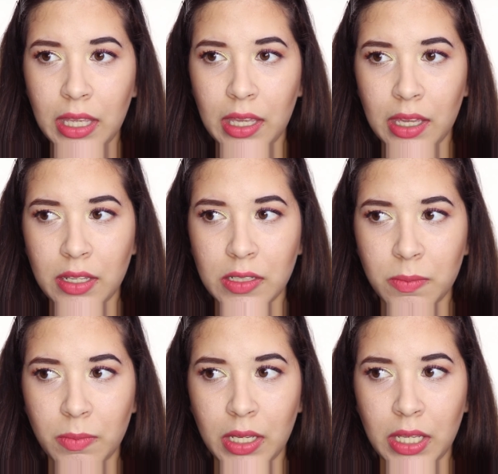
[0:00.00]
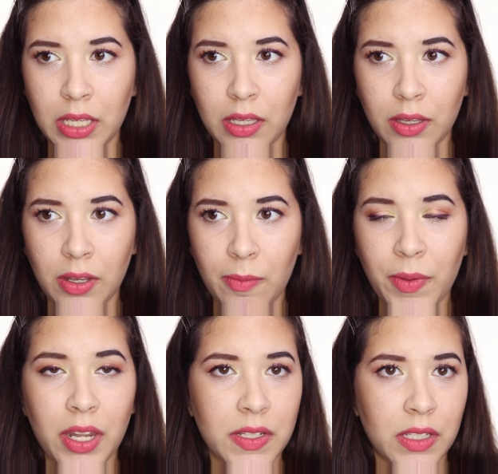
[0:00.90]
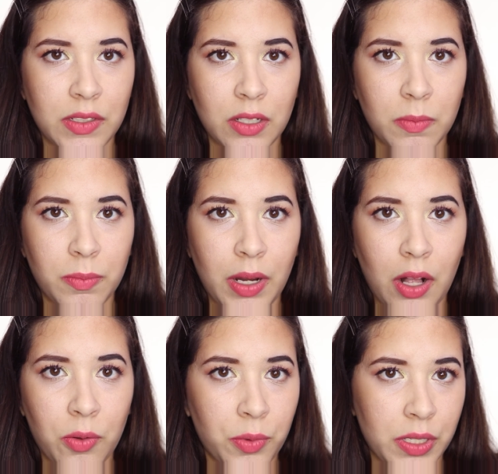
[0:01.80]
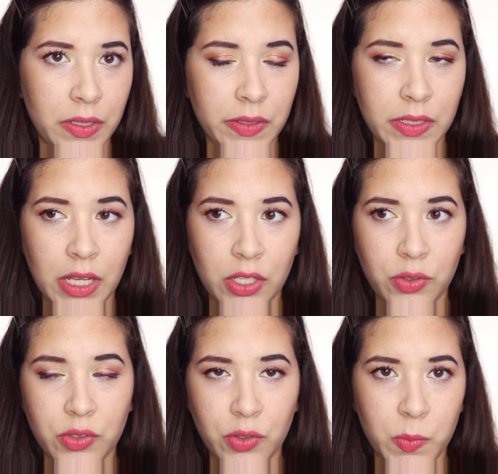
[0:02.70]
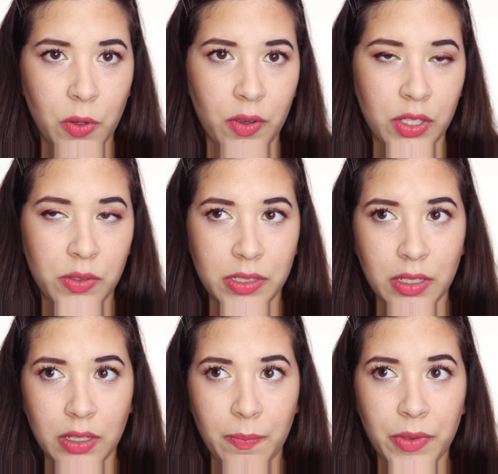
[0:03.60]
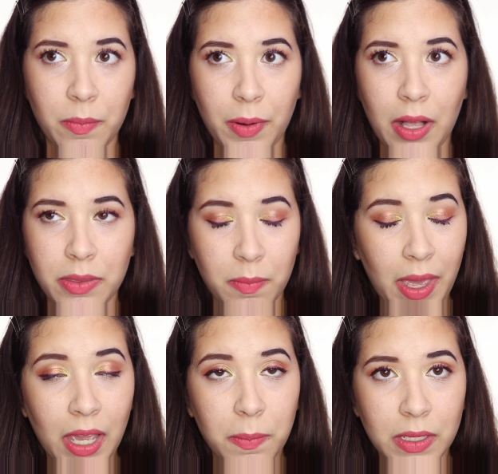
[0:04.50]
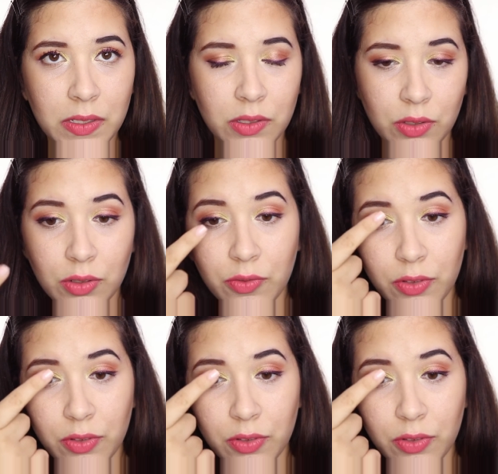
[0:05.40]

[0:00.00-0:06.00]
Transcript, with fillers: and my um, Anastasia Brow Wiz, I use those both. I use uh, the, brow, the MAC pencil